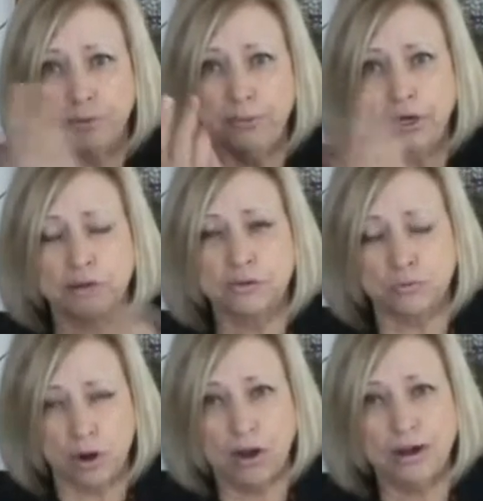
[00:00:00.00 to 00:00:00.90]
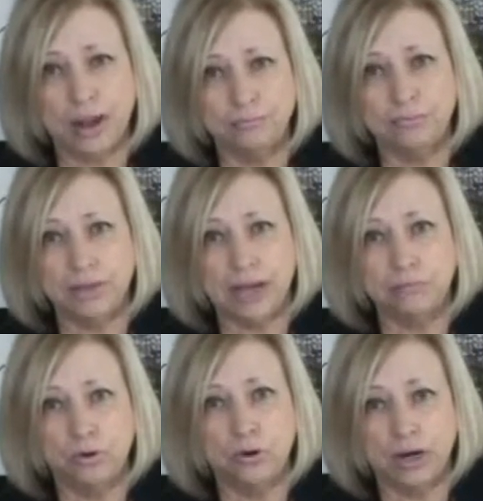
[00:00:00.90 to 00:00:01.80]
If the mirror's wrong,
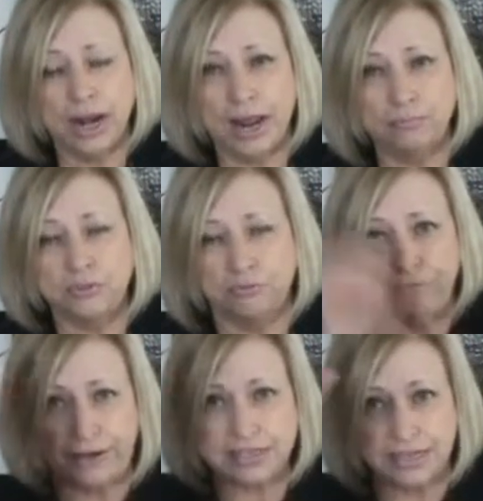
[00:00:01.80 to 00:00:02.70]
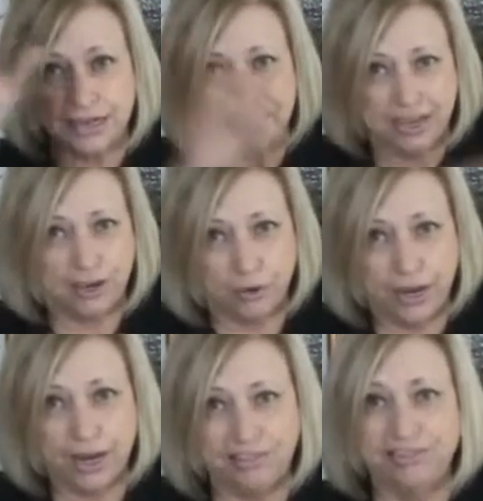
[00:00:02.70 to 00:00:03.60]
I'm more apt to fix it as I
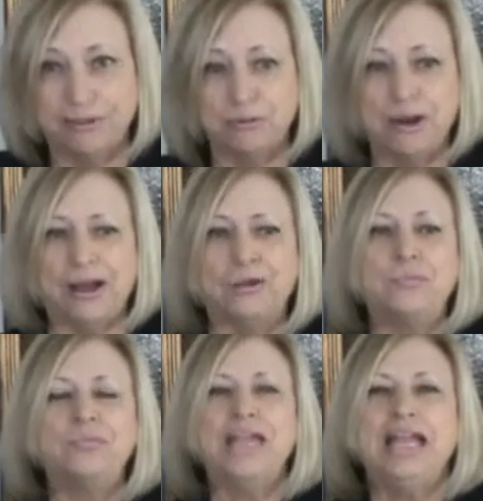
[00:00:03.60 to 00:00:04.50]
go down the road.